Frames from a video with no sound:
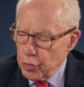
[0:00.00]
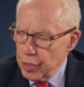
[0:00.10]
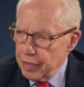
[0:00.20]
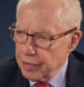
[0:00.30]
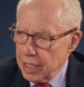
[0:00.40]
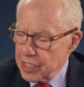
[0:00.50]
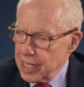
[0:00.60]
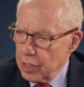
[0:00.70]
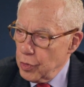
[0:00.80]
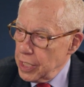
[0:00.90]
degree of
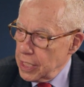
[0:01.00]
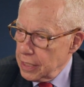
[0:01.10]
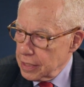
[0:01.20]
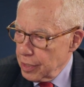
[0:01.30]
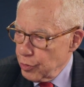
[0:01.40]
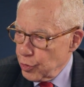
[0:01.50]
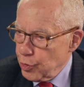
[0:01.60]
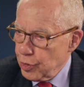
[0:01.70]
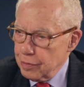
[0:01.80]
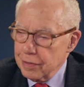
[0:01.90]
consanguinity, as I
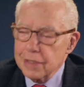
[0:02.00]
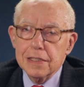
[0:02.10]
recall it.